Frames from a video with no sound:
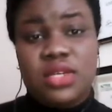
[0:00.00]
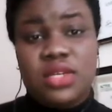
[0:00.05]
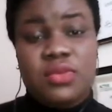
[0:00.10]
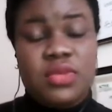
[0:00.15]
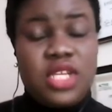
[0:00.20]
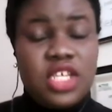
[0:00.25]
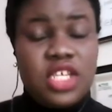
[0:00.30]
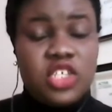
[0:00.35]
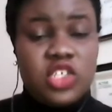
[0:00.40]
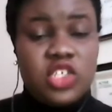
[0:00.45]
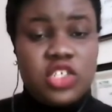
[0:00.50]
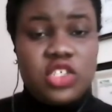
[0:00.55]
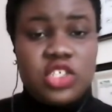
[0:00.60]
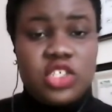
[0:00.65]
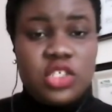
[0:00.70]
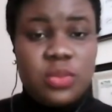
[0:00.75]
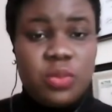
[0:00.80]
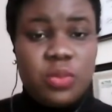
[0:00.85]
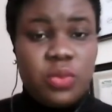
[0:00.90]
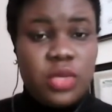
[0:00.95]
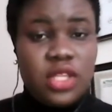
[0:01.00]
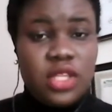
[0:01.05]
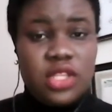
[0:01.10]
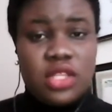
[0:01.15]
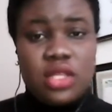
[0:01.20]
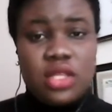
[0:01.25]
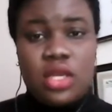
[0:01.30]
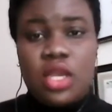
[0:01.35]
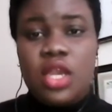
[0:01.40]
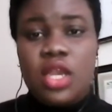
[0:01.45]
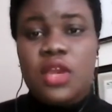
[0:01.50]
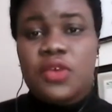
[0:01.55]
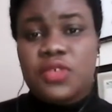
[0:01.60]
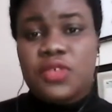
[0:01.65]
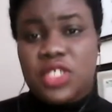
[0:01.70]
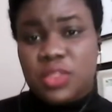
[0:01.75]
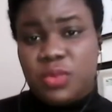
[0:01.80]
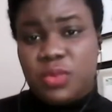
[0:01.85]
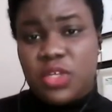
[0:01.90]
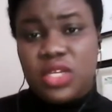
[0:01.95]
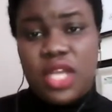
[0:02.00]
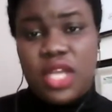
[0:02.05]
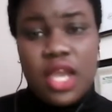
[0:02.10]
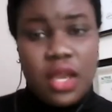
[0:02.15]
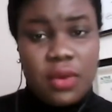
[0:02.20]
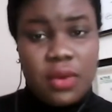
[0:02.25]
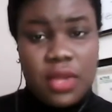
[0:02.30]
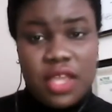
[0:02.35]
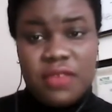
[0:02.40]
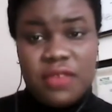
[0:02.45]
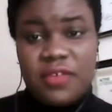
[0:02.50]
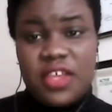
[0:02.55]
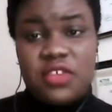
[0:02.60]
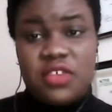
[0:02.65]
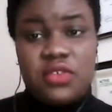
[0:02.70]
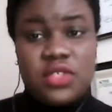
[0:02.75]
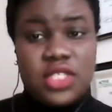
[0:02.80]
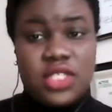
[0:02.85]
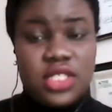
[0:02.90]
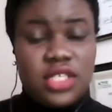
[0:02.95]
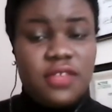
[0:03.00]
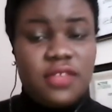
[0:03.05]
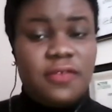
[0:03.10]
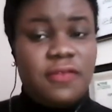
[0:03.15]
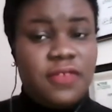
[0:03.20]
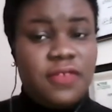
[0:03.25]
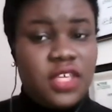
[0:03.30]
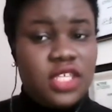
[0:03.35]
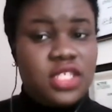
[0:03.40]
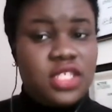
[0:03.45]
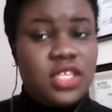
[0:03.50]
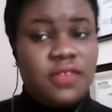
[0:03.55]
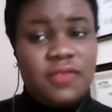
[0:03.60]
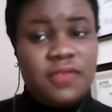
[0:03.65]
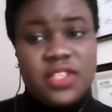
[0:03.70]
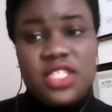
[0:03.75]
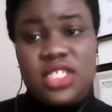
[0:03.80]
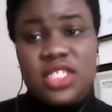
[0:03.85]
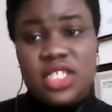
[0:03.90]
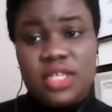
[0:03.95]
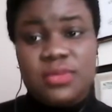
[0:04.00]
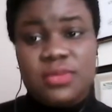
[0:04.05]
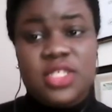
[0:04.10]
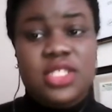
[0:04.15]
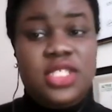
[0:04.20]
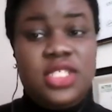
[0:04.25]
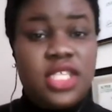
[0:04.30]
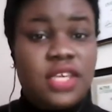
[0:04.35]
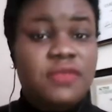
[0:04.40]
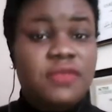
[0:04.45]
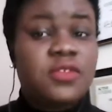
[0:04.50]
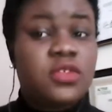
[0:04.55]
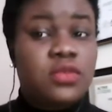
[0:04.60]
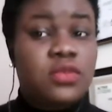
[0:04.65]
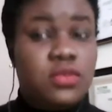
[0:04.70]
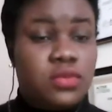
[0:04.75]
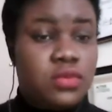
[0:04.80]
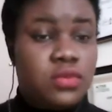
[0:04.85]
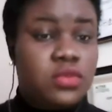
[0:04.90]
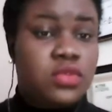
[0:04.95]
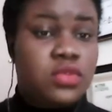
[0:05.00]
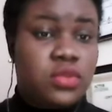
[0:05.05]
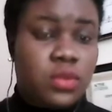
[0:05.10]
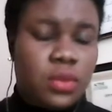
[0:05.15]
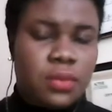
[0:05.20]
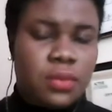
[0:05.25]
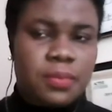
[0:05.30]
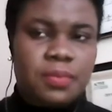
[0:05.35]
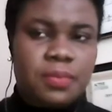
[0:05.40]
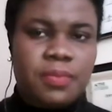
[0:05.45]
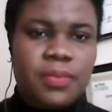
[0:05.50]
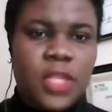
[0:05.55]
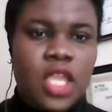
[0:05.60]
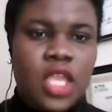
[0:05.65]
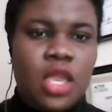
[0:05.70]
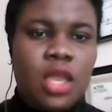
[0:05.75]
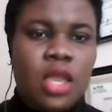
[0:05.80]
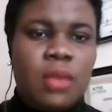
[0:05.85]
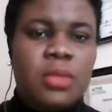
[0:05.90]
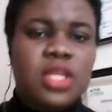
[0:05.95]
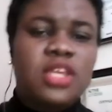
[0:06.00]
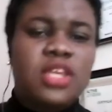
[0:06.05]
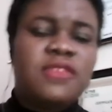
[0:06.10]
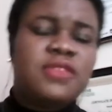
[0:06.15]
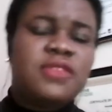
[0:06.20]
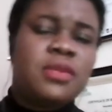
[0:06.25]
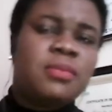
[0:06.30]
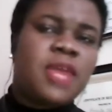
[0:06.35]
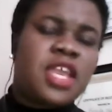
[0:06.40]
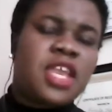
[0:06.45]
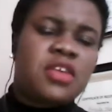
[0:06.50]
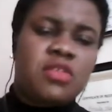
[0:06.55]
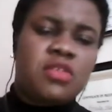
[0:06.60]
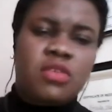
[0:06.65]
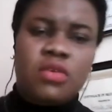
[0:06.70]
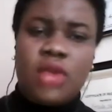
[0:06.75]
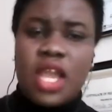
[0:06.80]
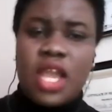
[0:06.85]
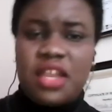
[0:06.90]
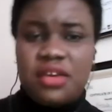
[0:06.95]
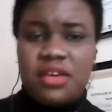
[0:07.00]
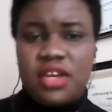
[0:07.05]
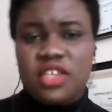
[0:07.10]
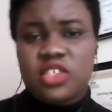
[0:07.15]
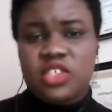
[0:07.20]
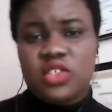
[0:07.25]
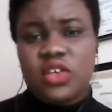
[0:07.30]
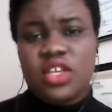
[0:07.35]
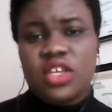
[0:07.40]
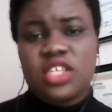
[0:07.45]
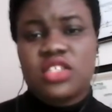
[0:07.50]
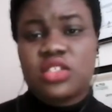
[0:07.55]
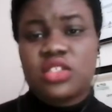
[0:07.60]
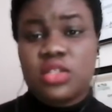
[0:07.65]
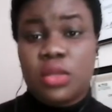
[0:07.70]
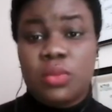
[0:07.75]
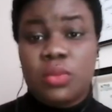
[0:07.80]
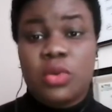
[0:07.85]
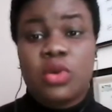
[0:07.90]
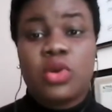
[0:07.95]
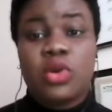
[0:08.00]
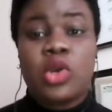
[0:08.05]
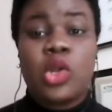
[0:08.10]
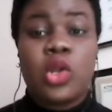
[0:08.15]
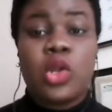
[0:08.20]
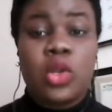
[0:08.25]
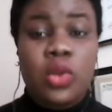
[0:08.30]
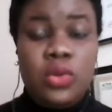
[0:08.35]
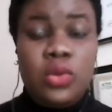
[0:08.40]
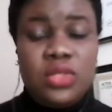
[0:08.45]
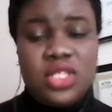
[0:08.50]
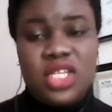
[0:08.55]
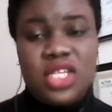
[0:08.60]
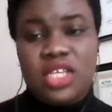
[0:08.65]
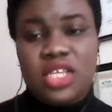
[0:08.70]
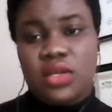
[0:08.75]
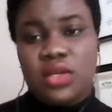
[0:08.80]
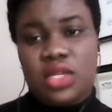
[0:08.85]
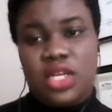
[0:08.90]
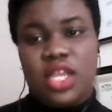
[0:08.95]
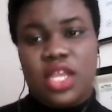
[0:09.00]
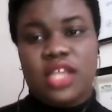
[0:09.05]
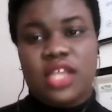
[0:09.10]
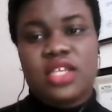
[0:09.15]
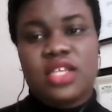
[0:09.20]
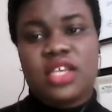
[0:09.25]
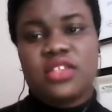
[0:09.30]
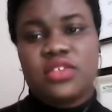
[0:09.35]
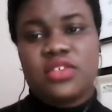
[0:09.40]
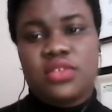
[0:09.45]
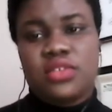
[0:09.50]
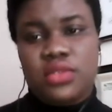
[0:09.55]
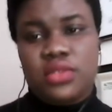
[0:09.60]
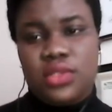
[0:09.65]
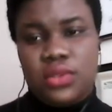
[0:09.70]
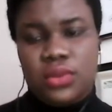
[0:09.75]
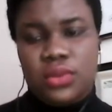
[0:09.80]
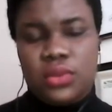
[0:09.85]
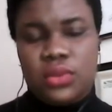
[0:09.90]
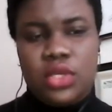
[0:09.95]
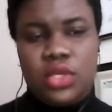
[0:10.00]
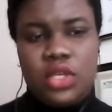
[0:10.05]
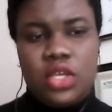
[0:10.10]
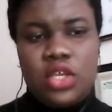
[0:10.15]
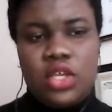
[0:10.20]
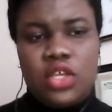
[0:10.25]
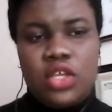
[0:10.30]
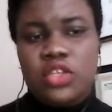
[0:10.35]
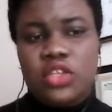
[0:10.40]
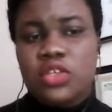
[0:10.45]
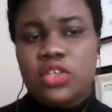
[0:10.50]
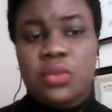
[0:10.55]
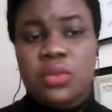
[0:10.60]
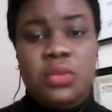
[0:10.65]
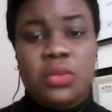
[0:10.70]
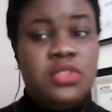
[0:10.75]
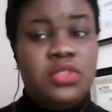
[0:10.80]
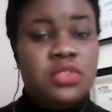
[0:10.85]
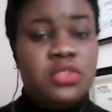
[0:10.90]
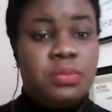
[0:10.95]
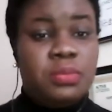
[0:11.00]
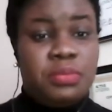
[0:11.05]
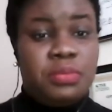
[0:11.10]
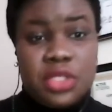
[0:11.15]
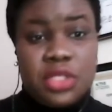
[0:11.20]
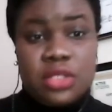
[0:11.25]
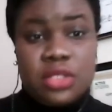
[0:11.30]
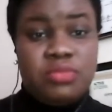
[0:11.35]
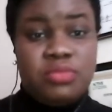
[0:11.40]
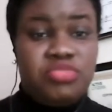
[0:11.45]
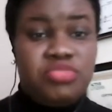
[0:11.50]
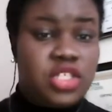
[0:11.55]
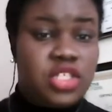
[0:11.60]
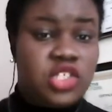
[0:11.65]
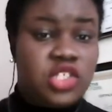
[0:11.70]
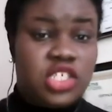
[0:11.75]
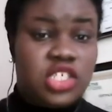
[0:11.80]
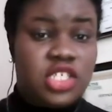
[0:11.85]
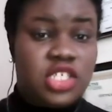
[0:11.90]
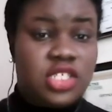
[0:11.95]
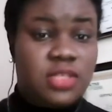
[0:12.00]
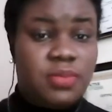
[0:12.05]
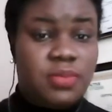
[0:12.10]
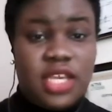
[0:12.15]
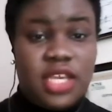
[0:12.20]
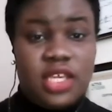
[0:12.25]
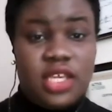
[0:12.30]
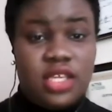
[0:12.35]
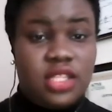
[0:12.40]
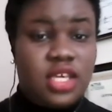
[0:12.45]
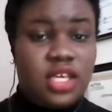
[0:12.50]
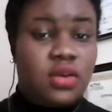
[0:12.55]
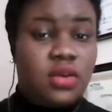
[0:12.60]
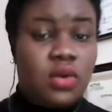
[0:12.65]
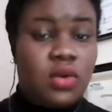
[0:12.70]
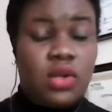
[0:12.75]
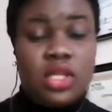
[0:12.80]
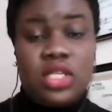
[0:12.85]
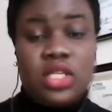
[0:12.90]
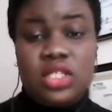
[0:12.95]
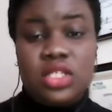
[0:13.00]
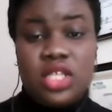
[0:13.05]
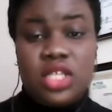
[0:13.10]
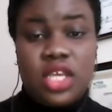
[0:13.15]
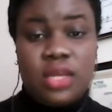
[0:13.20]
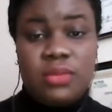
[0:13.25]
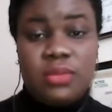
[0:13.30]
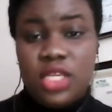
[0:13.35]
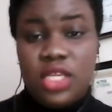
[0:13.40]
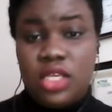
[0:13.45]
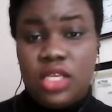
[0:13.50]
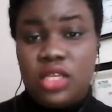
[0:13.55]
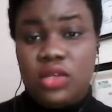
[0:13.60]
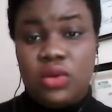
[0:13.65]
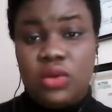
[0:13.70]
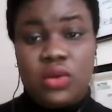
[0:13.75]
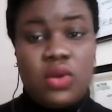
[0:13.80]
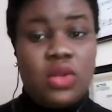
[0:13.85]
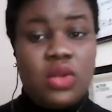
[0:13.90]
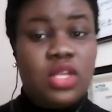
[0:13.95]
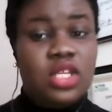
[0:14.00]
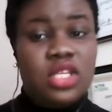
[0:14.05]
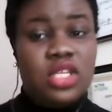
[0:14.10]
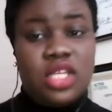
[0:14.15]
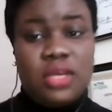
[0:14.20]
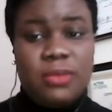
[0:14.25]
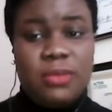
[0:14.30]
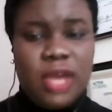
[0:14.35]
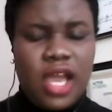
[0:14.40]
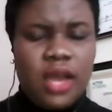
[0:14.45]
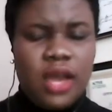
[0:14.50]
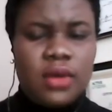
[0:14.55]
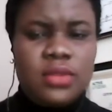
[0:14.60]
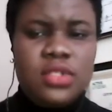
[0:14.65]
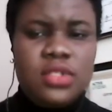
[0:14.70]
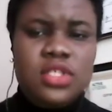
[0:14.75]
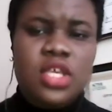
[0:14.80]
relationship with, respond however you see fit if it seems safe to do so. But if the microaggressor is someone closely connected to you, you don't want to burn bridges by either calling them in or calling them out.